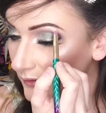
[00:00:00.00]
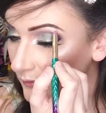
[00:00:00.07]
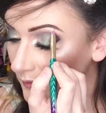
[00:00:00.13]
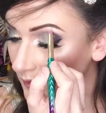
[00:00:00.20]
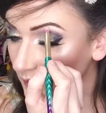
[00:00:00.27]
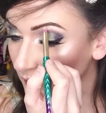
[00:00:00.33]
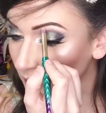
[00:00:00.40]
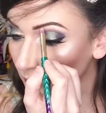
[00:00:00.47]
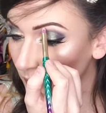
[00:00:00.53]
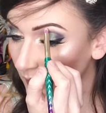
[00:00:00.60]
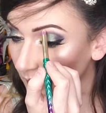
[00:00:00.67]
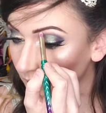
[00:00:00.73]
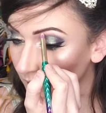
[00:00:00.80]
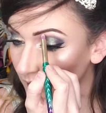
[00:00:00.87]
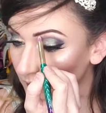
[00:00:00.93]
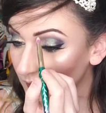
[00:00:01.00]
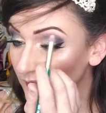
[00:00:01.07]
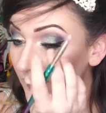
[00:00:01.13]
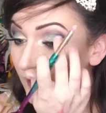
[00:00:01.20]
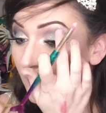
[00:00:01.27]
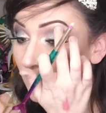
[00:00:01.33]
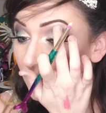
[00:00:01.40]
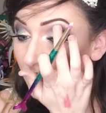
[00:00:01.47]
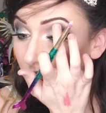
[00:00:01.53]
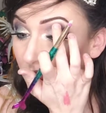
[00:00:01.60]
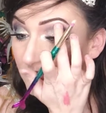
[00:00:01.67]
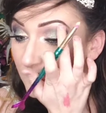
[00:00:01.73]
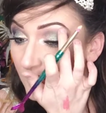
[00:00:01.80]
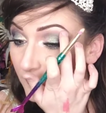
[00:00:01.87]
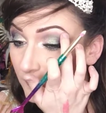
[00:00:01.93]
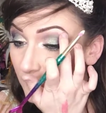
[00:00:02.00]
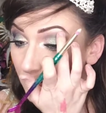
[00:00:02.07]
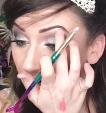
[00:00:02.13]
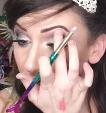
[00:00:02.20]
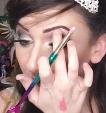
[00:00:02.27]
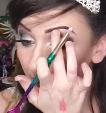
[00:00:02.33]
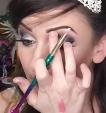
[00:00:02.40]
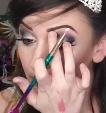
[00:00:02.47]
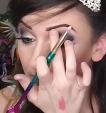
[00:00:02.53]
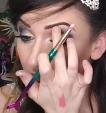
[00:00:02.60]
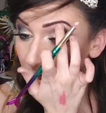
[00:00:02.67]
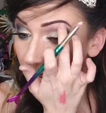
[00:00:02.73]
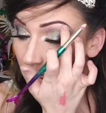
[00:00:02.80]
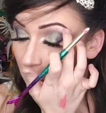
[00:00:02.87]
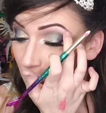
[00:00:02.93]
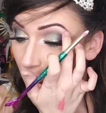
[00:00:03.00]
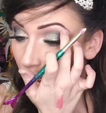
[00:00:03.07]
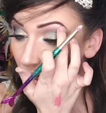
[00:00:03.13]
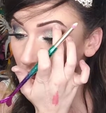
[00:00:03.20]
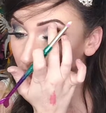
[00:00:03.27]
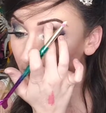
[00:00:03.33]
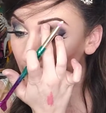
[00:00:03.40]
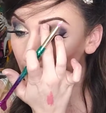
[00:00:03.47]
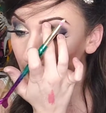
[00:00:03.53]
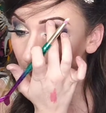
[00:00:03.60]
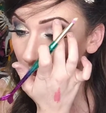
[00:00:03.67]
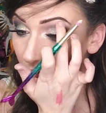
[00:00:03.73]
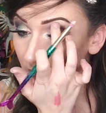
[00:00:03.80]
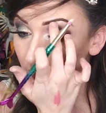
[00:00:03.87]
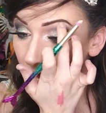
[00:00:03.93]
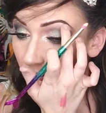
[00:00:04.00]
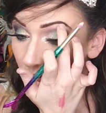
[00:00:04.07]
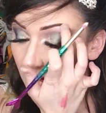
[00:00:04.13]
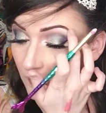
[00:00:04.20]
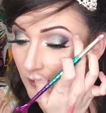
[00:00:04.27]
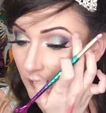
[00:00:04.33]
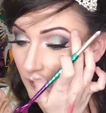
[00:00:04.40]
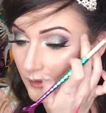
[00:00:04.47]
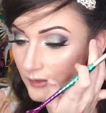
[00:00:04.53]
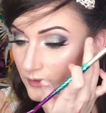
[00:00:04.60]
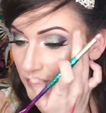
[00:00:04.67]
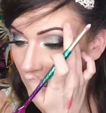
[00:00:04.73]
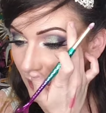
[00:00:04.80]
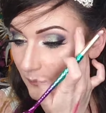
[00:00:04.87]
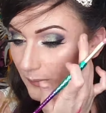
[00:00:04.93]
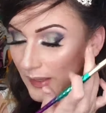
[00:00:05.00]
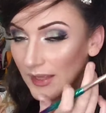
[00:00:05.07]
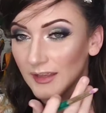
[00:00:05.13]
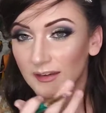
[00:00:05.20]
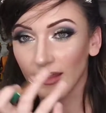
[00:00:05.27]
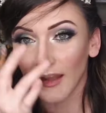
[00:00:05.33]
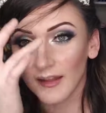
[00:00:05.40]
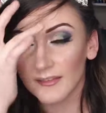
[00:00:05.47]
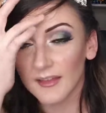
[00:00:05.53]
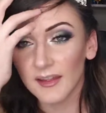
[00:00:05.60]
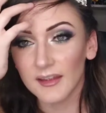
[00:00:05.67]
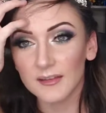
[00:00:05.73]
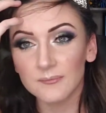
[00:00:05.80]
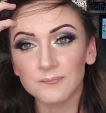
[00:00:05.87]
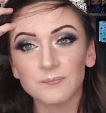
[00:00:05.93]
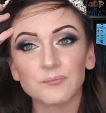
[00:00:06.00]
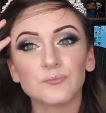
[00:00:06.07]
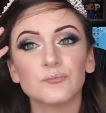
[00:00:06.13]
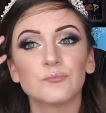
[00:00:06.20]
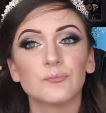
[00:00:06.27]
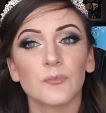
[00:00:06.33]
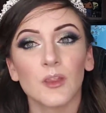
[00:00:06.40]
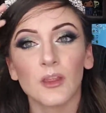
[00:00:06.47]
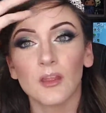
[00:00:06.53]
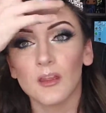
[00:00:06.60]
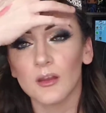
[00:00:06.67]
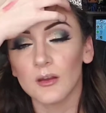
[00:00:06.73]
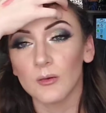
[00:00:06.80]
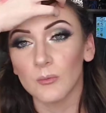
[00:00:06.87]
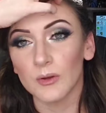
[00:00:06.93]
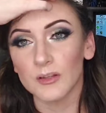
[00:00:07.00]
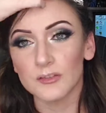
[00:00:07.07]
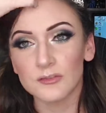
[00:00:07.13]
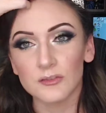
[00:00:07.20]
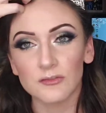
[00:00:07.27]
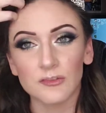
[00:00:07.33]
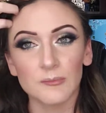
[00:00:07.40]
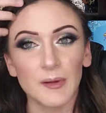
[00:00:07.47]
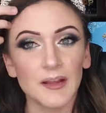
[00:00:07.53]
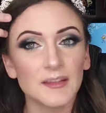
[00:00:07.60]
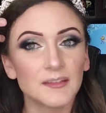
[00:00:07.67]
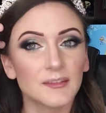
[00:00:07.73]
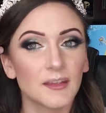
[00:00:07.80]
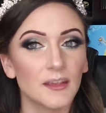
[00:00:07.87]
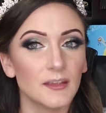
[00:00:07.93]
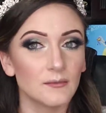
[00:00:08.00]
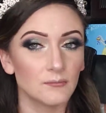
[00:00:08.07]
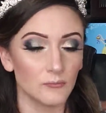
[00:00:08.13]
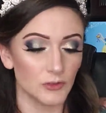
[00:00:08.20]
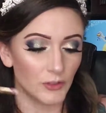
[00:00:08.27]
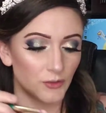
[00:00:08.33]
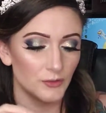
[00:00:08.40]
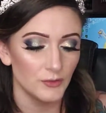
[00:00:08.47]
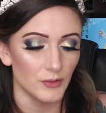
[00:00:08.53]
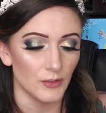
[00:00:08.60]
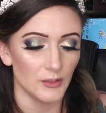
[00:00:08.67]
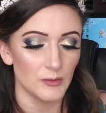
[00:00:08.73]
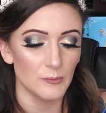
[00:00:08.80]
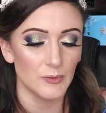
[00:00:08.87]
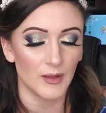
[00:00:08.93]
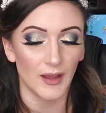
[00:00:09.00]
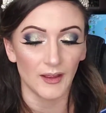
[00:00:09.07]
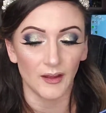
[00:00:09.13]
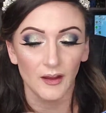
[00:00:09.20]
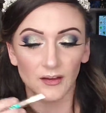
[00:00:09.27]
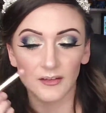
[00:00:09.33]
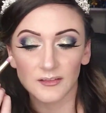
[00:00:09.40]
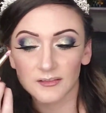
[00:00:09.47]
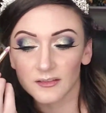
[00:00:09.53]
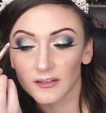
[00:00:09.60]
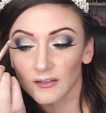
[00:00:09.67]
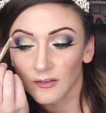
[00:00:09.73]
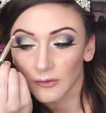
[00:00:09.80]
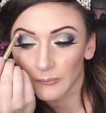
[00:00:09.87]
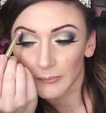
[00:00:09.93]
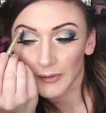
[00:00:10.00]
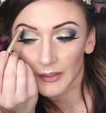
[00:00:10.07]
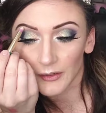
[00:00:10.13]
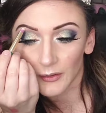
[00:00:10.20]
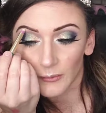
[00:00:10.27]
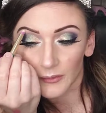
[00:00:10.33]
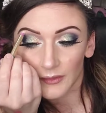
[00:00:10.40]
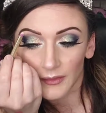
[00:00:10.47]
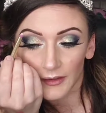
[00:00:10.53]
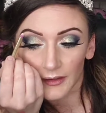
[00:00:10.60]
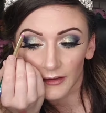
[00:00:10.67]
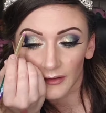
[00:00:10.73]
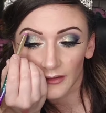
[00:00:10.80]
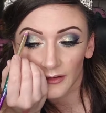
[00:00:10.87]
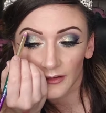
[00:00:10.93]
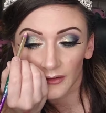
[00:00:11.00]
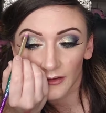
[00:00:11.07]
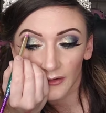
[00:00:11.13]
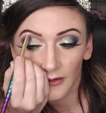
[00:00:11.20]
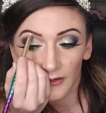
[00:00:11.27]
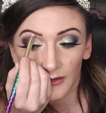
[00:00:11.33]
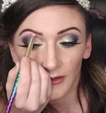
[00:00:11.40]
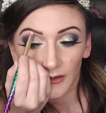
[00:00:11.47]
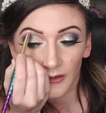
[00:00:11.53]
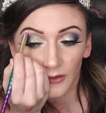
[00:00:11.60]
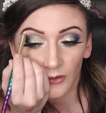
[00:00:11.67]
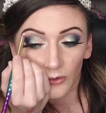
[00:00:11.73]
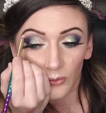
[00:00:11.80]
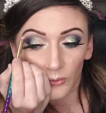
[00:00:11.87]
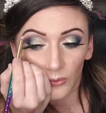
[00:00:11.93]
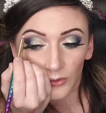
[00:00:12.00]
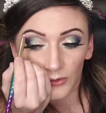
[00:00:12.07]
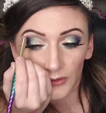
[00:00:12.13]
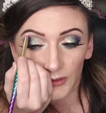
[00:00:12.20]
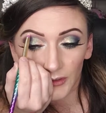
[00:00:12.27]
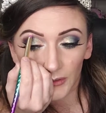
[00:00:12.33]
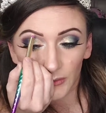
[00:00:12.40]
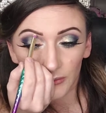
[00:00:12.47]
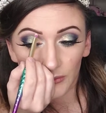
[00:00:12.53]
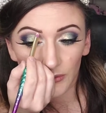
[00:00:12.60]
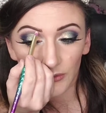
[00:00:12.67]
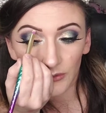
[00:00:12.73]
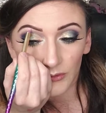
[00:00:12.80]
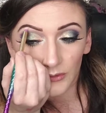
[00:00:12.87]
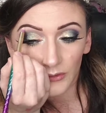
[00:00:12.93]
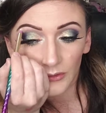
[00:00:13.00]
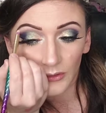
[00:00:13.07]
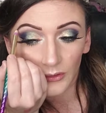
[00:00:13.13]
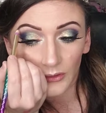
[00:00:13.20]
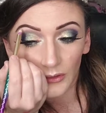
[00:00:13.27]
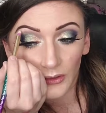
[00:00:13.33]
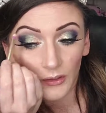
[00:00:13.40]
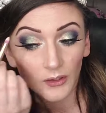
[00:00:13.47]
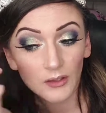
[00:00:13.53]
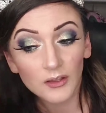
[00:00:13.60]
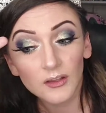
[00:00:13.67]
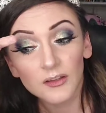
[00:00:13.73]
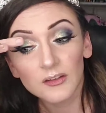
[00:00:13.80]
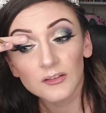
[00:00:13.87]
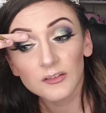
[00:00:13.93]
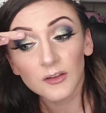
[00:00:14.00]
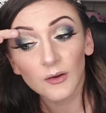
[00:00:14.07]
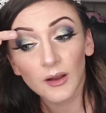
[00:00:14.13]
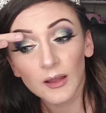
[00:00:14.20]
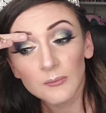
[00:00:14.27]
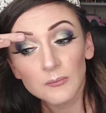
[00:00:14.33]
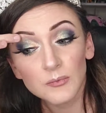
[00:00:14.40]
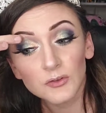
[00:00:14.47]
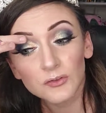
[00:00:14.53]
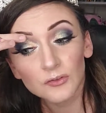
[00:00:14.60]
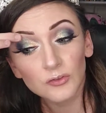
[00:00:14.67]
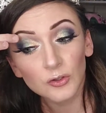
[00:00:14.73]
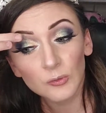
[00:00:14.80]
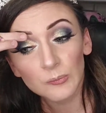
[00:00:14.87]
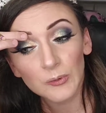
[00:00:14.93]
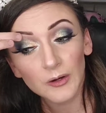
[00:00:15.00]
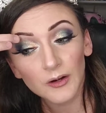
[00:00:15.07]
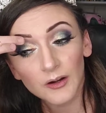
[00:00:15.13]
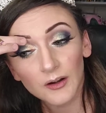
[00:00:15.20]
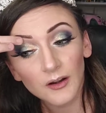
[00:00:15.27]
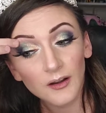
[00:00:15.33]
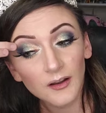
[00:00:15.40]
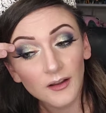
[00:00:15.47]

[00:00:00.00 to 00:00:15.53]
and really cool how they did that, because I really thought it was going to be more of a champagne highlight, which for my skin looks good, but I honestly look better with like cooler tones. So I'm super